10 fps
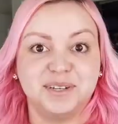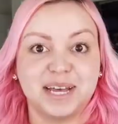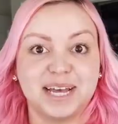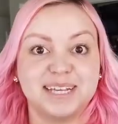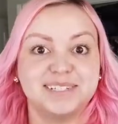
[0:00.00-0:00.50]
you
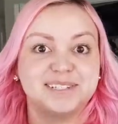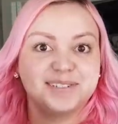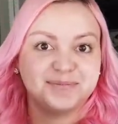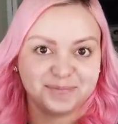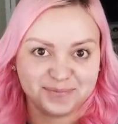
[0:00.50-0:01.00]

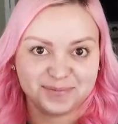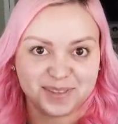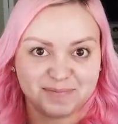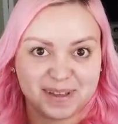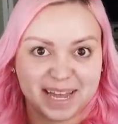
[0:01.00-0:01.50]
guys,
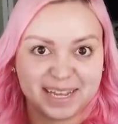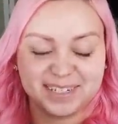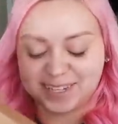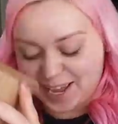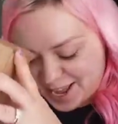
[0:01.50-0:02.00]
the
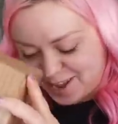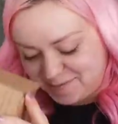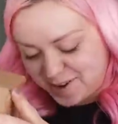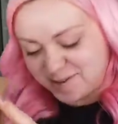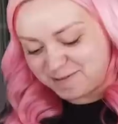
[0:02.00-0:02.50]
package
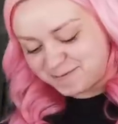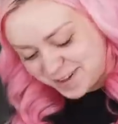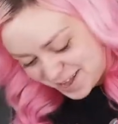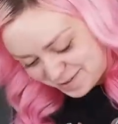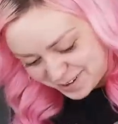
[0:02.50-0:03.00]
came. Woo!
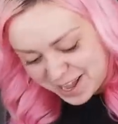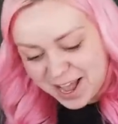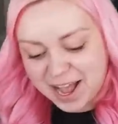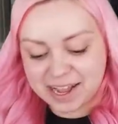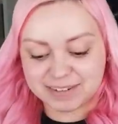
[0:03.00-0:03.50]

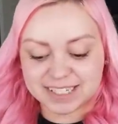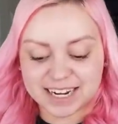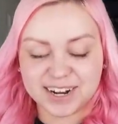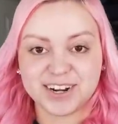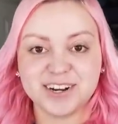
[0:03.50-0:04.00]
I was
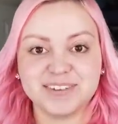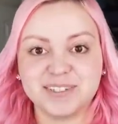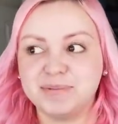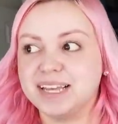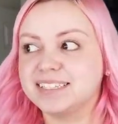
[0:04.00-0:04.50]
getting
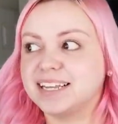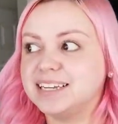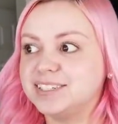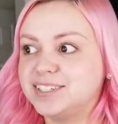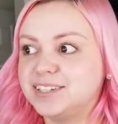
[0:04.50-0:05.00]
nervous because
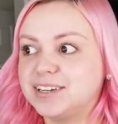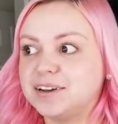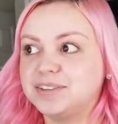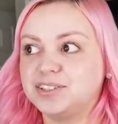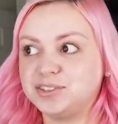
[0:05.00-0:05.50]
I took
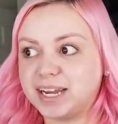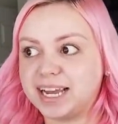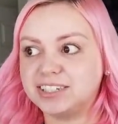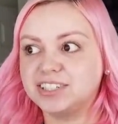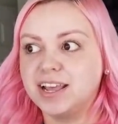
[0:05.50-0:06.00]
out the
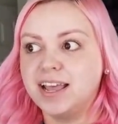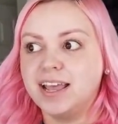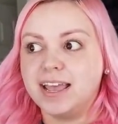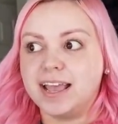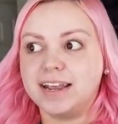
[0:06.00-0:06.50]
trash
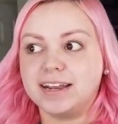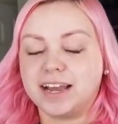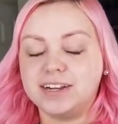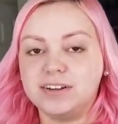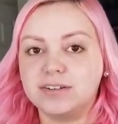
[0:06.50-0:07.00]
and
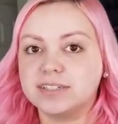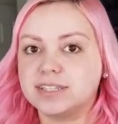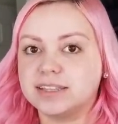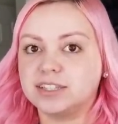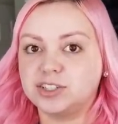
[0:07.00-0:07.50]
I
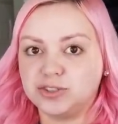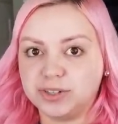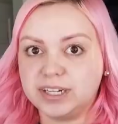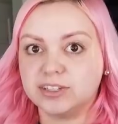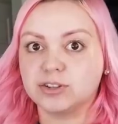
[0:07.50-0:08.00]
noticed that the
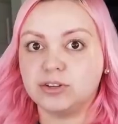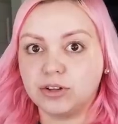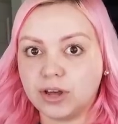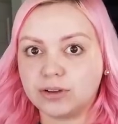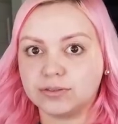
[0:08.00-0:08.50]
street is
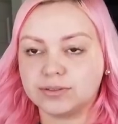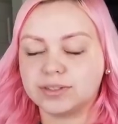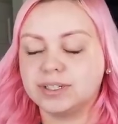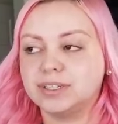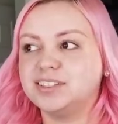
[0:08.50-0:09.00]

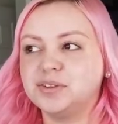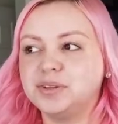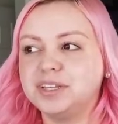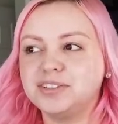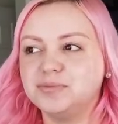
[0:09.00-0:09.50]
closed. It's
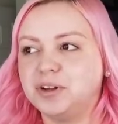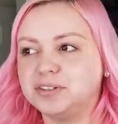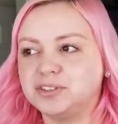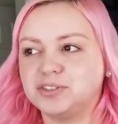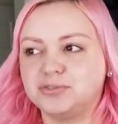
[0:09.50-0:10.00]
only a
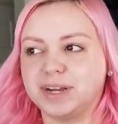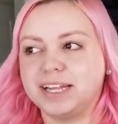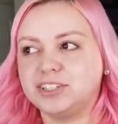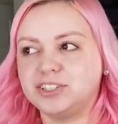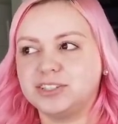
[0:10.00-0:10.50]
small
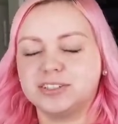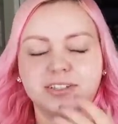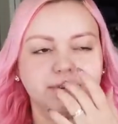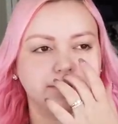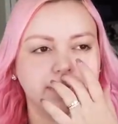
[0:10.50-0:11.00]
stretch,
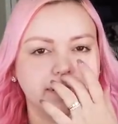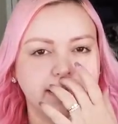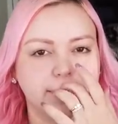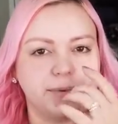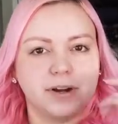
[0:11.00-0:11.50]
so really
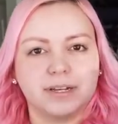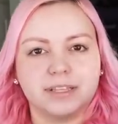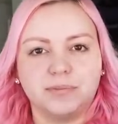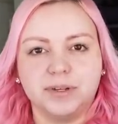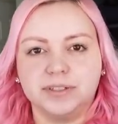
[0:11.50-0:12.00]
they could park
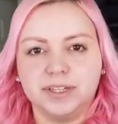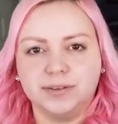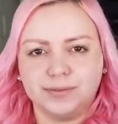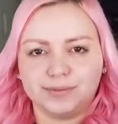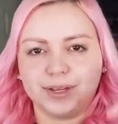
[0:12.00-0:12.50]
at the
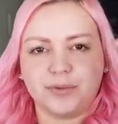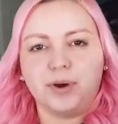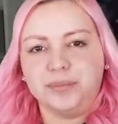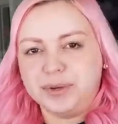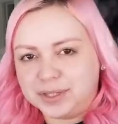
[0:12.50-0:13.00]
building, like one